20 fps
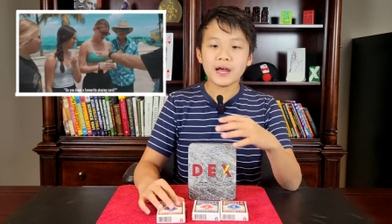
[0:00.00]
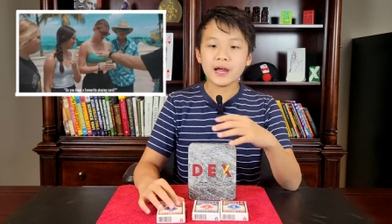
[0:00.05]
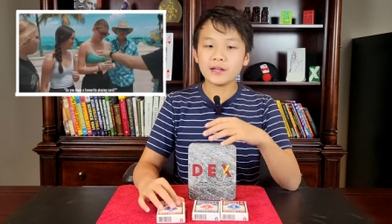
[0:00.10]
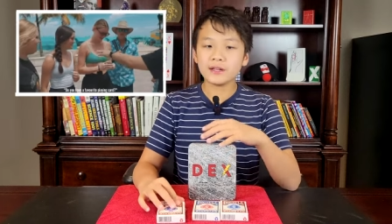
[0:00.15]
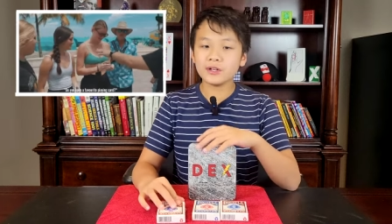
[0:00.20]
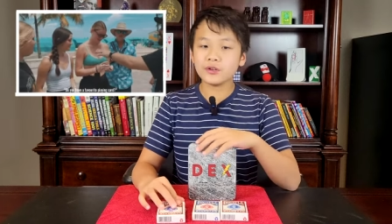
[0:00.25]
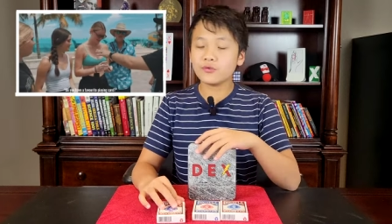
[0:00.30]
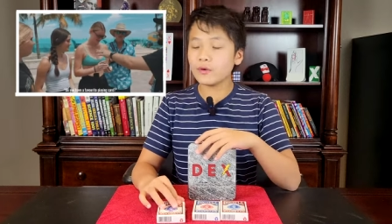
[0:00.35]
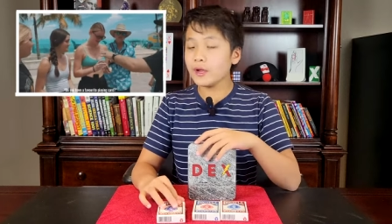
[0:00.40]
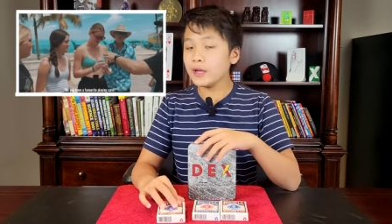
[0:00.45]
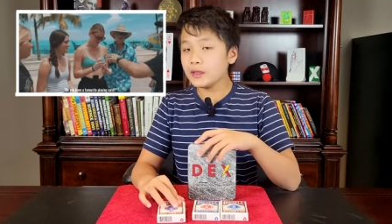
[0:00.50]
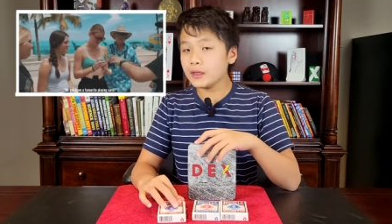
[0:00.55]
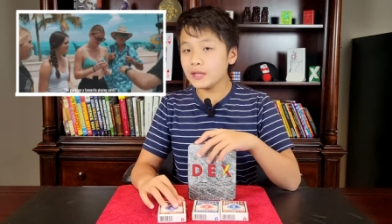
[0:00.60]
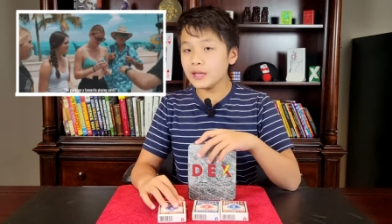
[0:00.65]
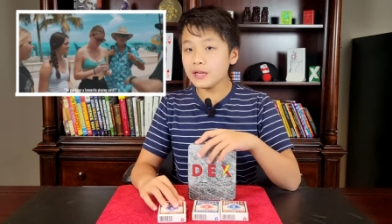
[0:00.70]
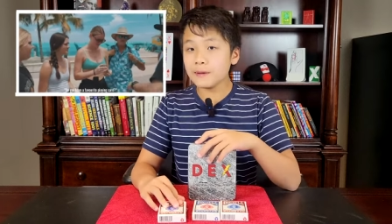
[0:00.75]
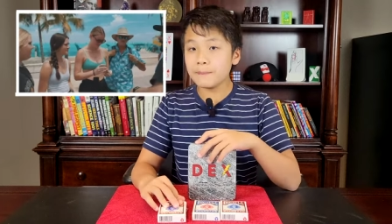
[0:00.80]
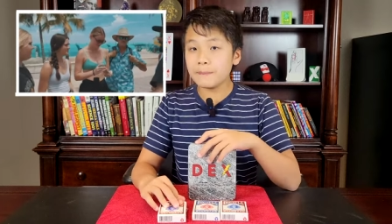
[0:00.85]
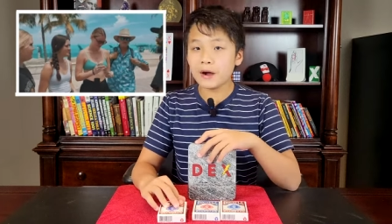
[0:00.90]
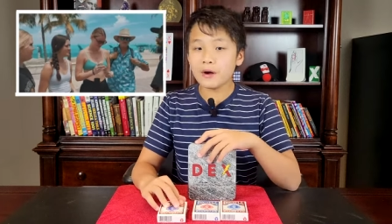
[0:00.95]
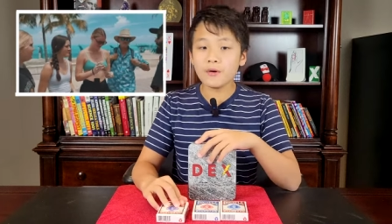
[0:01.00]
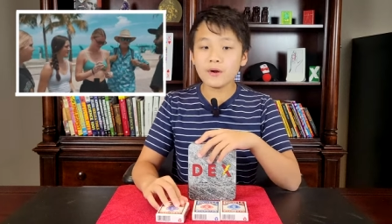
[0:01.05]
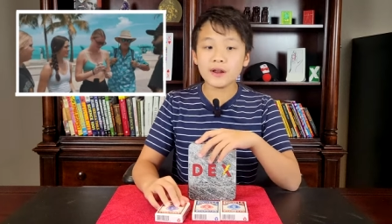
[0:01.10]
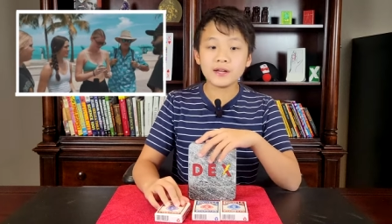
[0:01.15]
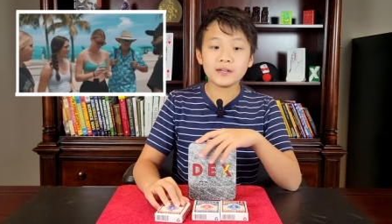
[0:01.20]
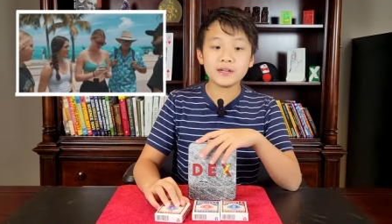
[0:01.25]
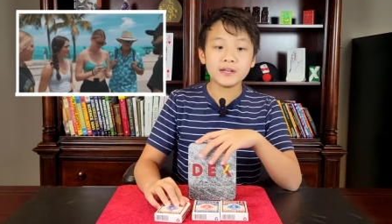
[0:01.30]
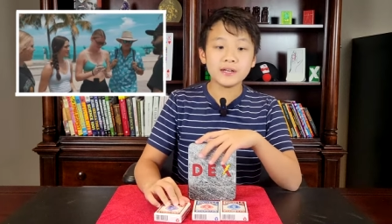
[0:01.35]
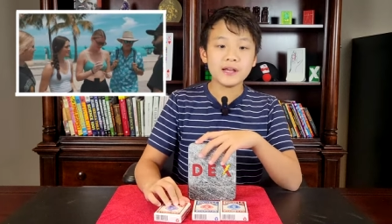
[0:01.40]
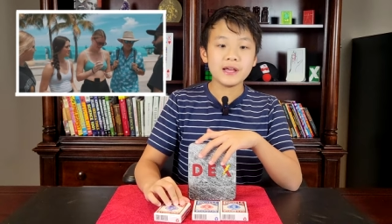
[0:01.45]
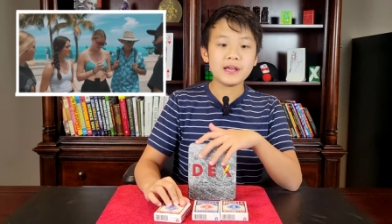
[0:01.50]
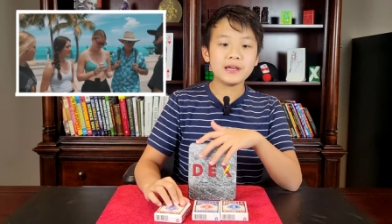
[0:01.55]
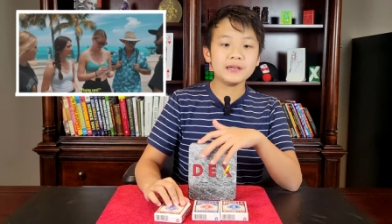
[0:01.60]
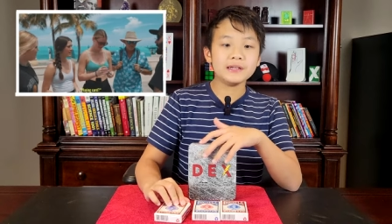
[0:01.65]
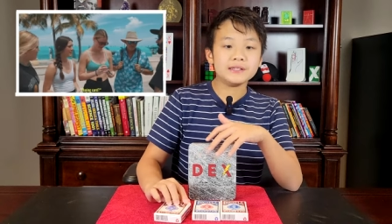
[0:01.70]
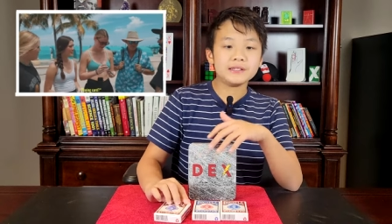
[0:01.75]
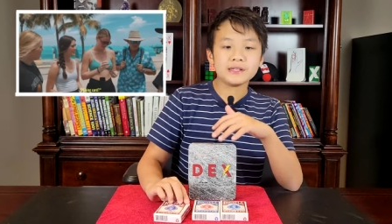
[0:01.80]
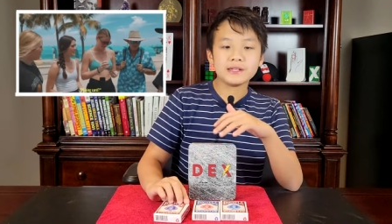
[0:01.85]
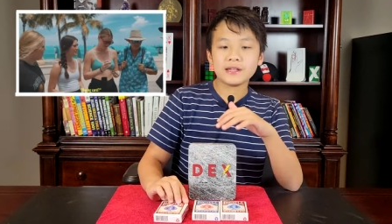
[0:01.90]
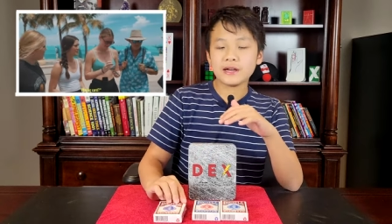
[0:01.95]
And the great thing about it
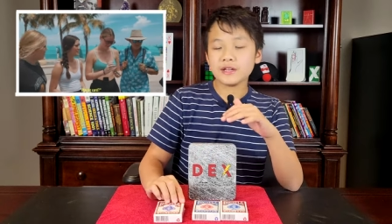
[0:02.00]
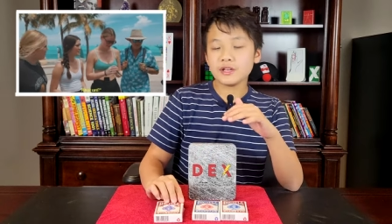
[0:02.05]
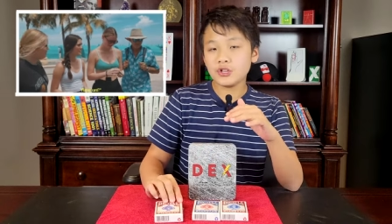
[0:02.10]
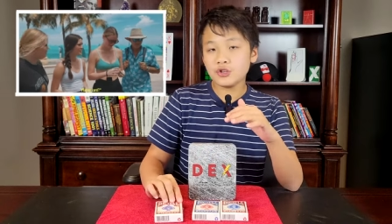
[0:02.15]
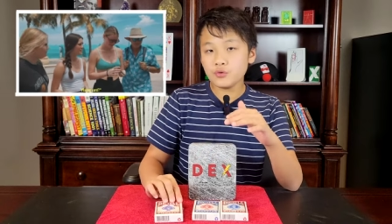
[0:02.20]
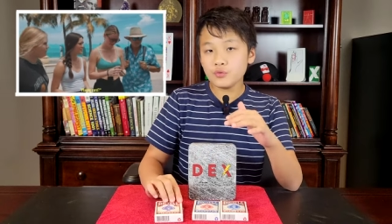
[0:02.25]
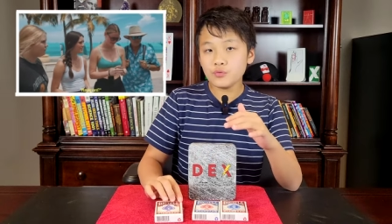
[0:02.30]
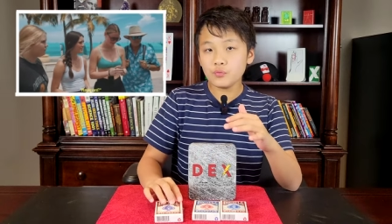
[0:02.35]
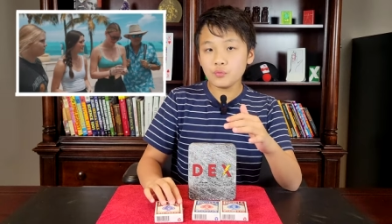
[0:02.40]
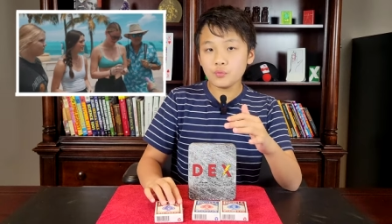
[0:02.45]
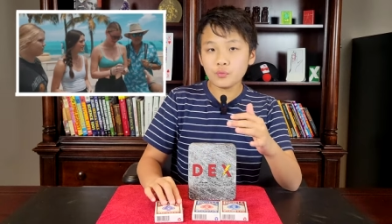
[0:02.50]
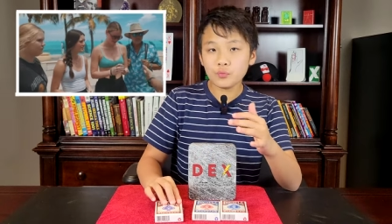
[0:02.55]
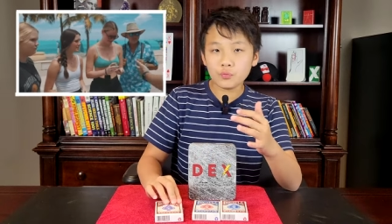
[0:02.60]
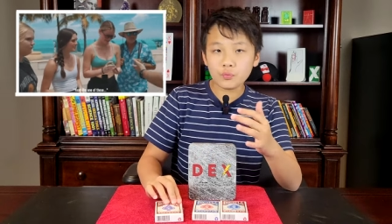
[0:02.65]
is that you